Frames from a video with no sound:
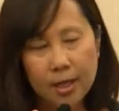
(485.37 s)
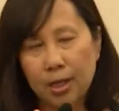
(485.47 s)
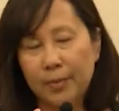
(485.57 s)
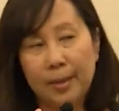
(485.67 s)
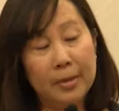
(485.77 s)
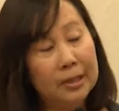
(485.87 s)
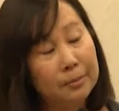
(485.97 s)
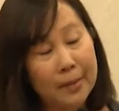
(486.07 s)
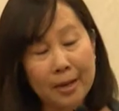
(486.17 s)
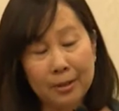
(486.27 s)

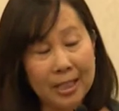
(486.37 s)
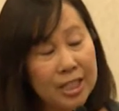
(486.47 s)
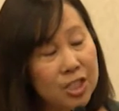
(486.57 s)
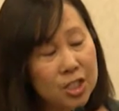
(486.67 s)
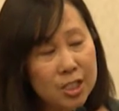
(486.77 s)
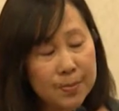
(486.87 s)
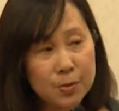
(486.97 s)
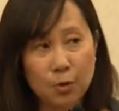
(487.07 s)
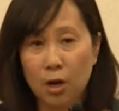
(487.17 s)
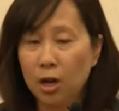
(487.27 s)
My
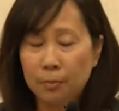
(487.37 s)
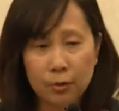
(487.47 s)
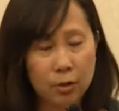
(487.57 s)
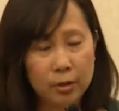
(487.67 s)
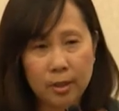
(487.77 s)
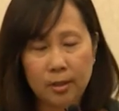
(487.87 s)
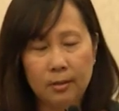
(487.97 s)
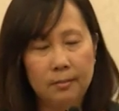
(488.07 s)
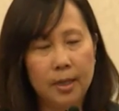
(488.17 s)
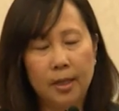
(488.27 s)
relationships were all
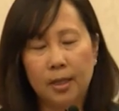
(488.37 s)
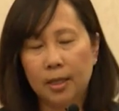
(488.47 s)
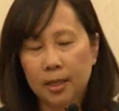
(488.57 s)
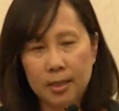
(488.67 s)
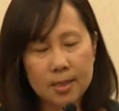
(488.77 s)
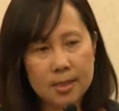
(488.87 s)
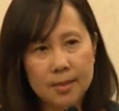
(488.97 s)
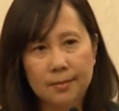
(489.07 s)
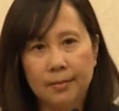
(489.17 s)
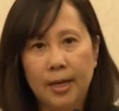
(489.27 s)
broken, my
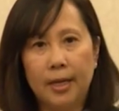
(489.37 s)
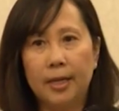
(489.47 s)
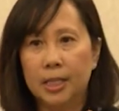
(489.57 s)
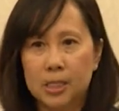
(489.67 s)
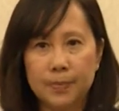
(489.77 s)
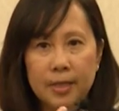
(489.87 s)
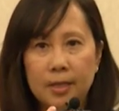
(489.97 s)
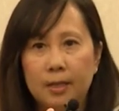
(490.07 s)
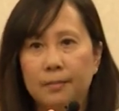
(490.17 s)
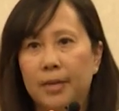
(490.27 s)
kids, my
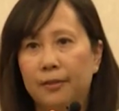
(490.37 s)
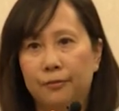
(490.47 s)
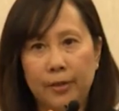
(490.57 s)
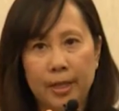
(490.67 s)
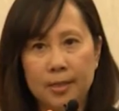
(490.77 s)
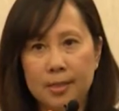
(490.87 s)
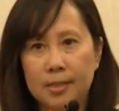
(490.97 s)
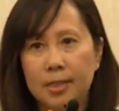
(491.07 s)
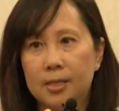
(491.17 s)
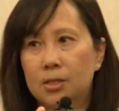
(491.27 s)
husband, my
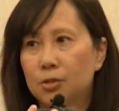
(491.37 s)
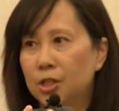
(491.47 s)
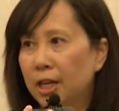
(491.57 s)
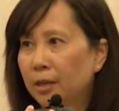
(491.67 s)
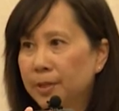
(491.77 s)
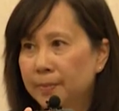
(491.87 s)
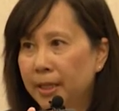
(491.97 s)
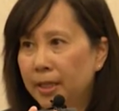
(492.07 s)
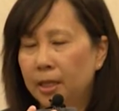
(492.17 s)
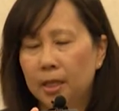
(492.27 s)
friends, and so she helped
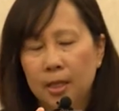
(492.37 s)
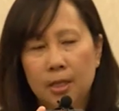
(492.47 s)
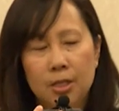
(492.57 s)
me